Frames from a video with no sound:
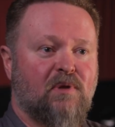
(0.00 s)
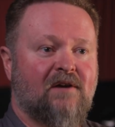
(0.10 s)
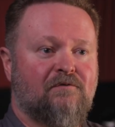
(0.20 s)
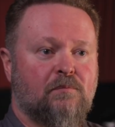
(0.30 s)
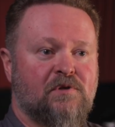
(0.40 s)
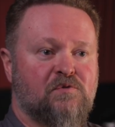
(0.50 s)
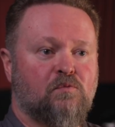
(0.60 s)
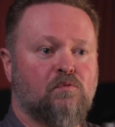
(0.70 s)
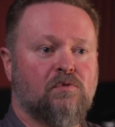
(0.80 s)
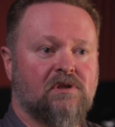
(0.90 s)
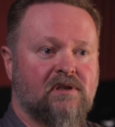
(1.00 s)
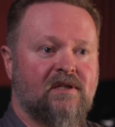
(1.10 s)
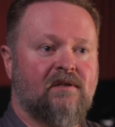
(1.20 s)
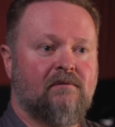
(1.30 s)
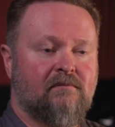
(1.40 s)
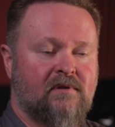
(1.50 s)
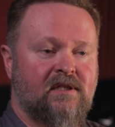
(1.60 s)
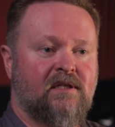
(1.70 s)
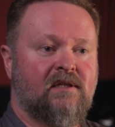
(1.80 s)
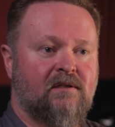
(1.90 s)
platform is really
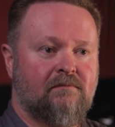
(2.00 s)
the